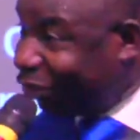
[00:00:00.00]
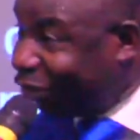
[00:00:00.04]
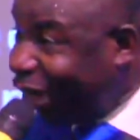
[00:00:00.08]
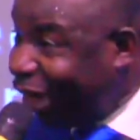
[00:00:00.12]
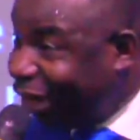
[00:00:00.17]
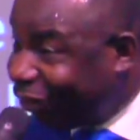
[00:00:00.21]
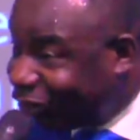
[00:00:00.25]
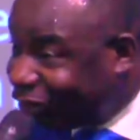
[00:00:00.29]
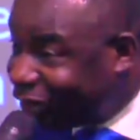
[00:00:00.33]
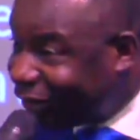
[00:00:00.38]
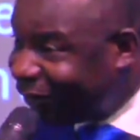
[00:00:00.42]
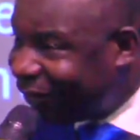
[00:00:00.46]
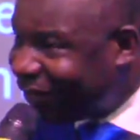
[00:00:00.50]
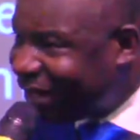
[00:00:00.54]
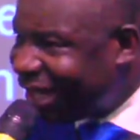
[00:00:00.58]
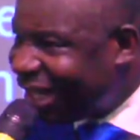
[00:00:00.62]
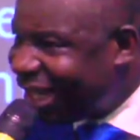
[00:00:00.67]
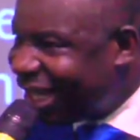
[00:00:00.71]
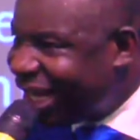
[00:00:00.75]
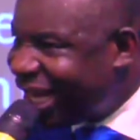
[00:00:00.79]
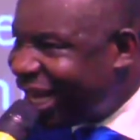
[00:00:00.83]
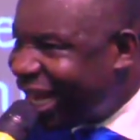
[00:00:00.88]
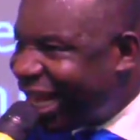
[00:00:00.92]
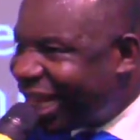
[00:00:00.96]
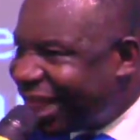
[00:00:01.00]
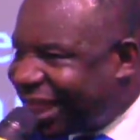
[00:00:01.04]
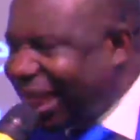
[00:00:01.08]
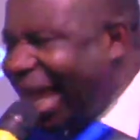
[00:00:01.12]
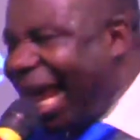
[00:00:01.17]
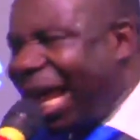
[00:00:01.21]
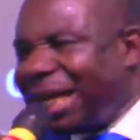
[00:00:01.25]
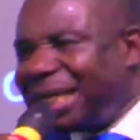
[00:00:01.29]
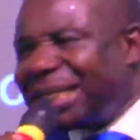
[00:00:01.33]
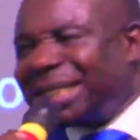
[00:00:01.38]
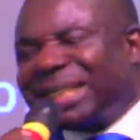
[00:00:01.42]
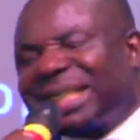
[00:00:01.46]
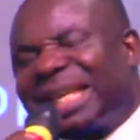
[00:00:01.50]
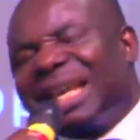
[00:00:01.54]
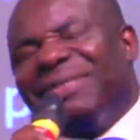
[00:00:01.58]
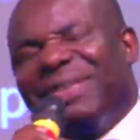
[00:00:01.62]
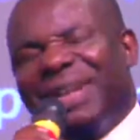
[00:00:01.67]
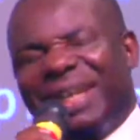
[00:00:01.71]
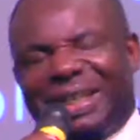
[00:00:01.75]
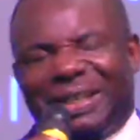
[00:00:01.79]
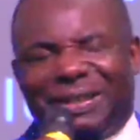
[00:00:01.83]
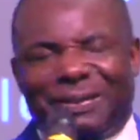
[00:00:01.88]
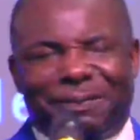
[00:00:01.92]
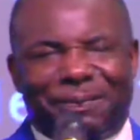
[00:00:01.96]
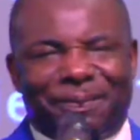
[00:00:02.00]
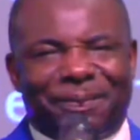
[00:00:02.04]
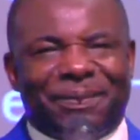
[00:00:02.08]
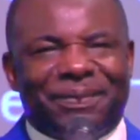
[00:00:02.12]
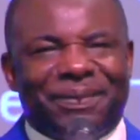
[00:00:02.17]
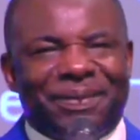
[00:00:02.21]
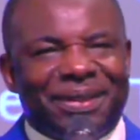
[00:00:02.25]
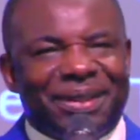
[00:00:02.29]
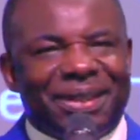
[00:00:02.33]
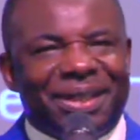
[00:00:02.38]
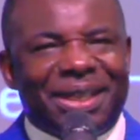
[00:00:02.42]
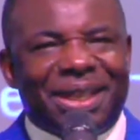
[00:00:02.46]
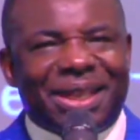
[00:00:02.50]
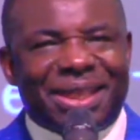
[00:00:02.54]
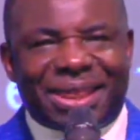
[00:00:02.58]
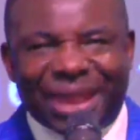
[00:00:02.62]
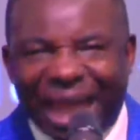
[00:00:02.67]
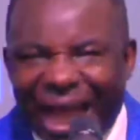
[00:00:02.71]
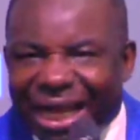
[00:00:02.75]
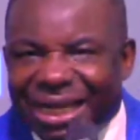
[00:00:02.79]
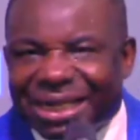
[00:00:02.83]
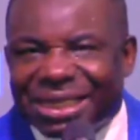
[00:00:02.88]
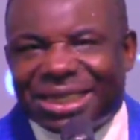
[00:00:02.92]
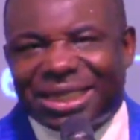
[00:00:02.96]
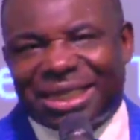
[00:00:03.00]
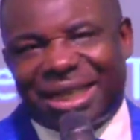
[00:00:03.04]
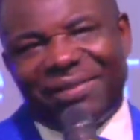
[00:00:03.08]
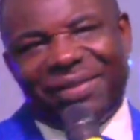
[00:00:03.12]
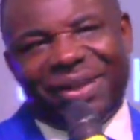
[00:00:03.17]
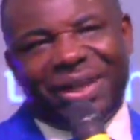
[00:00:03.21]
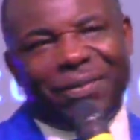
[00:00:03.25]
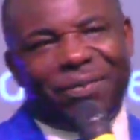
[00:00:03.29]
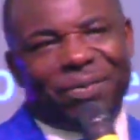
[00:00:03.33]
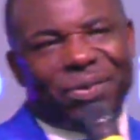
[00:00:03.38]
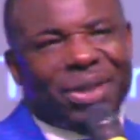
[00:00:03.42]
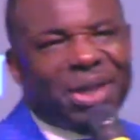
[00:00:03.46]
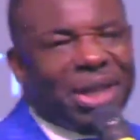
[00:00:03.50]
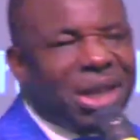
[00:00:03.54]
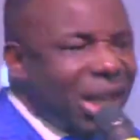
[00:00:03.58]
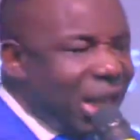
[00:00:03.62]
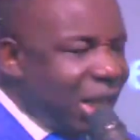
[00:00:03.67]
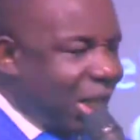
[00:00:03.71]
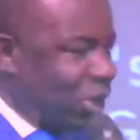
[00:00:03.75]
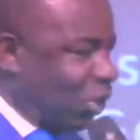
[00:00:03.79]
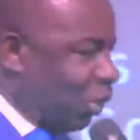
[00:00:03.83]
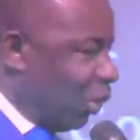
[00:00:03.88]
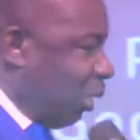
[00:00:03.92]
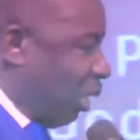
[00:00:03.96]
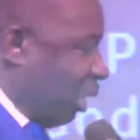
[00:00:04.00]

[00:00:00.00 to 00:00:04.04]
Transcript: church? Thanksgiving. Thanksgiving. You know,